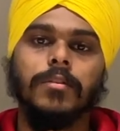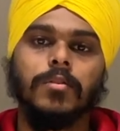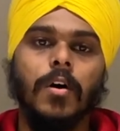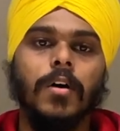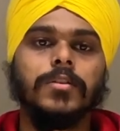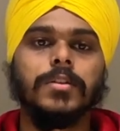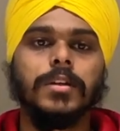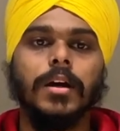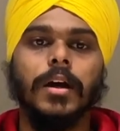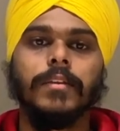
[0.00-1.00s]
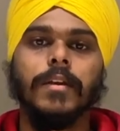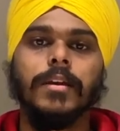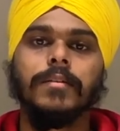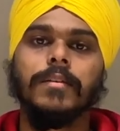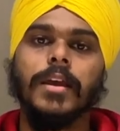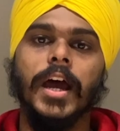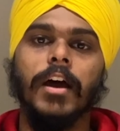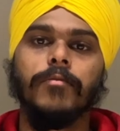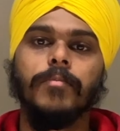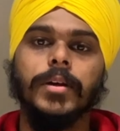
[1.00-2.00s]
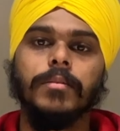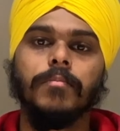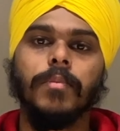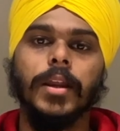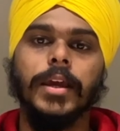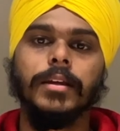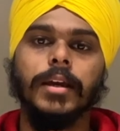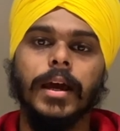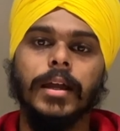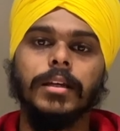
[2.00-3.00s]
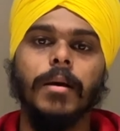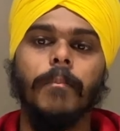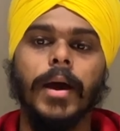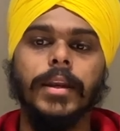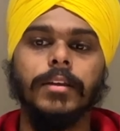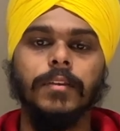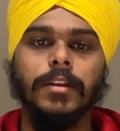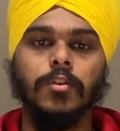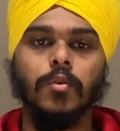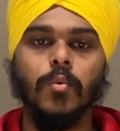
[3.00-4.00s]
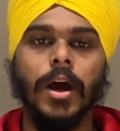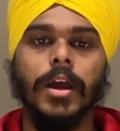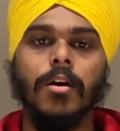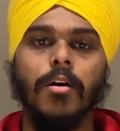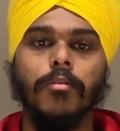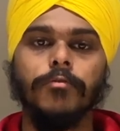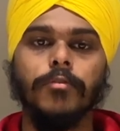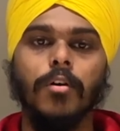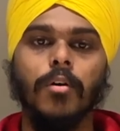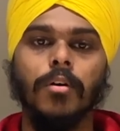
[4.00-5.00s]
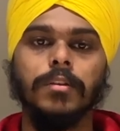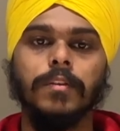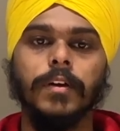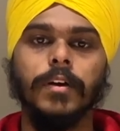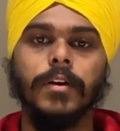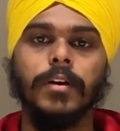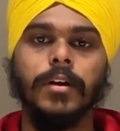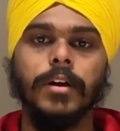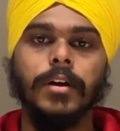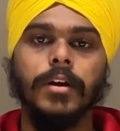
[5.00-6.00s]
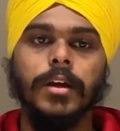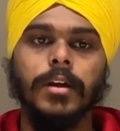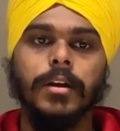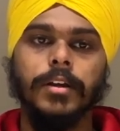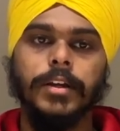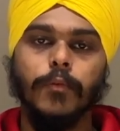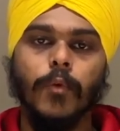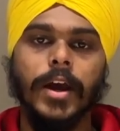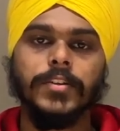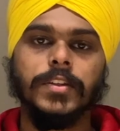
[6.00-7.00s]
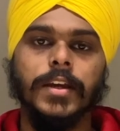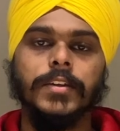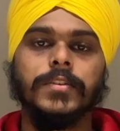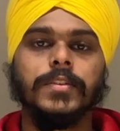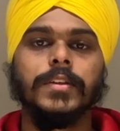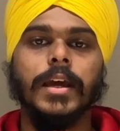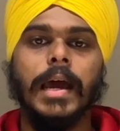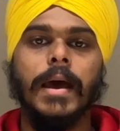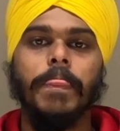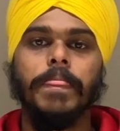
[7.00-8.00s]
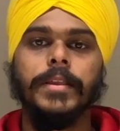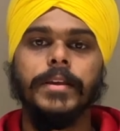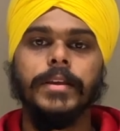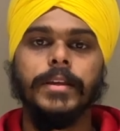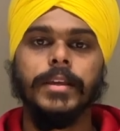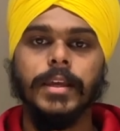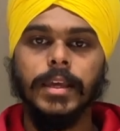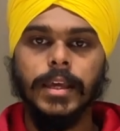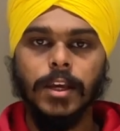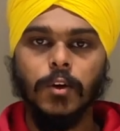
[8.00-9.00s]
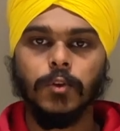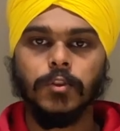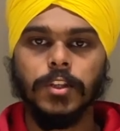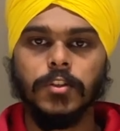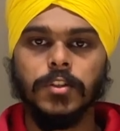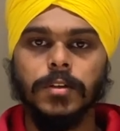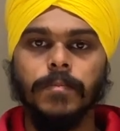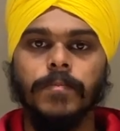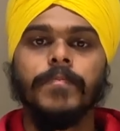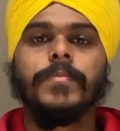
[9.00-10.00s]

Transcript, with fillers: thoughts, I think they have been playing and combining the UI of all their devices and the ecosystem